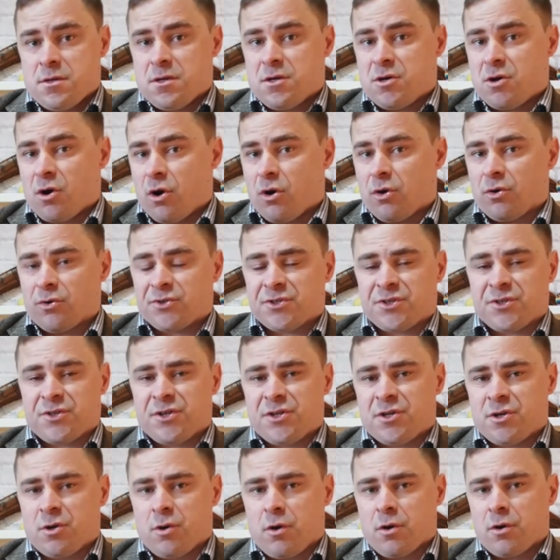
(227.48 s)
the Gauls
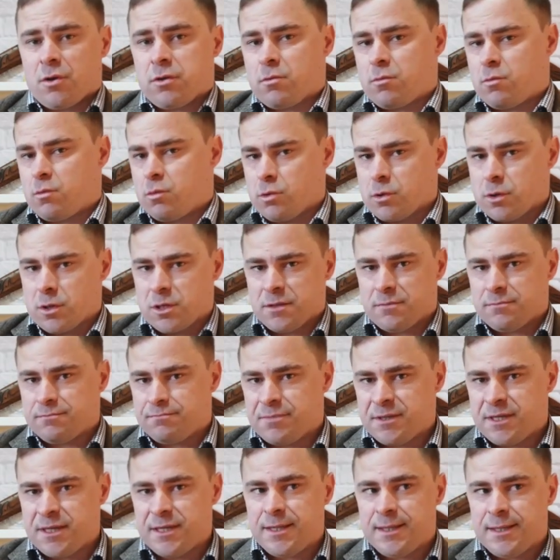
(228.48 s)
to the north, were
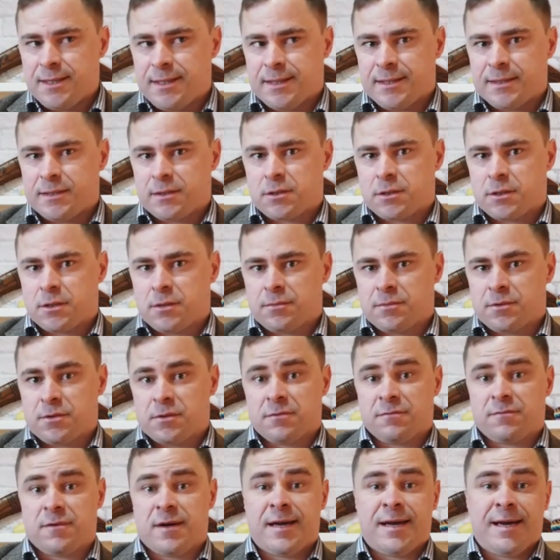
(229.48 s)
competing in
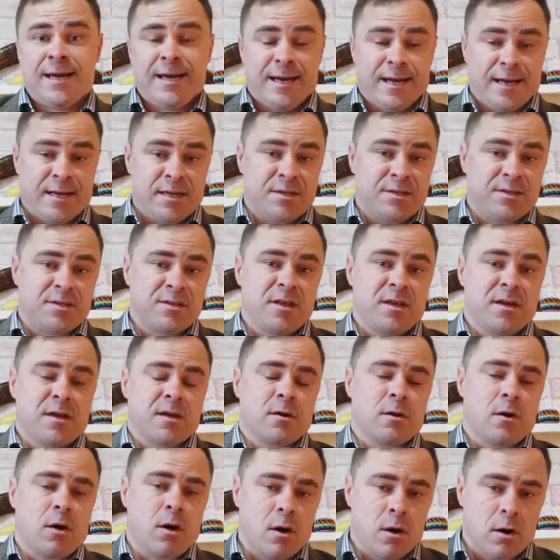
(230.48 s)
terms of
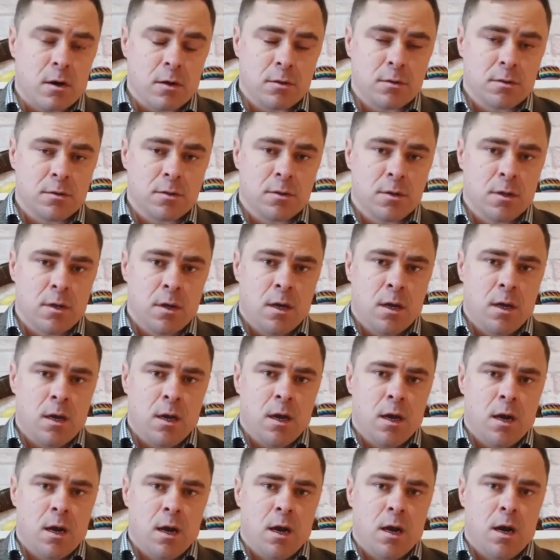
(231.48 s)
aesthetic art,
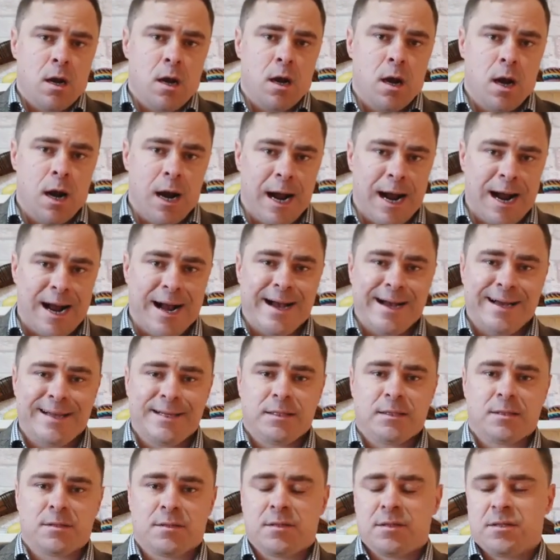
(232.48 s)

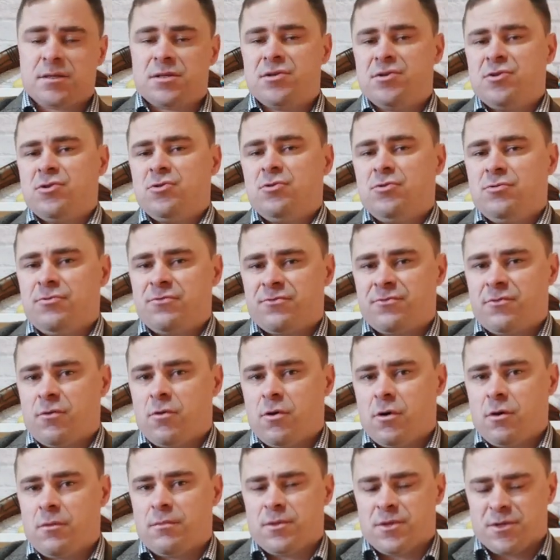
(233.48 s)
and this new
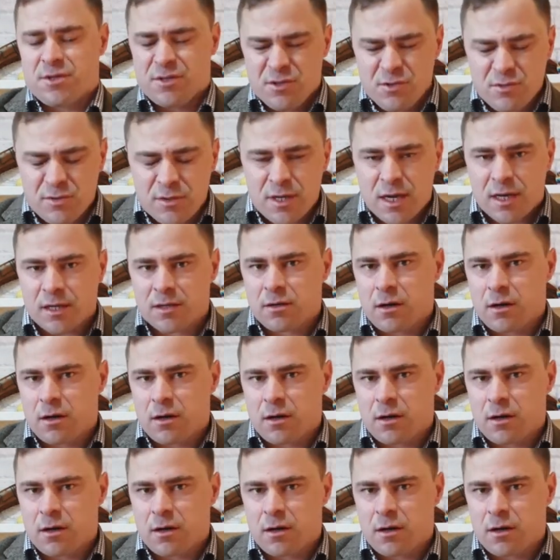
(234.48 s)
form, this new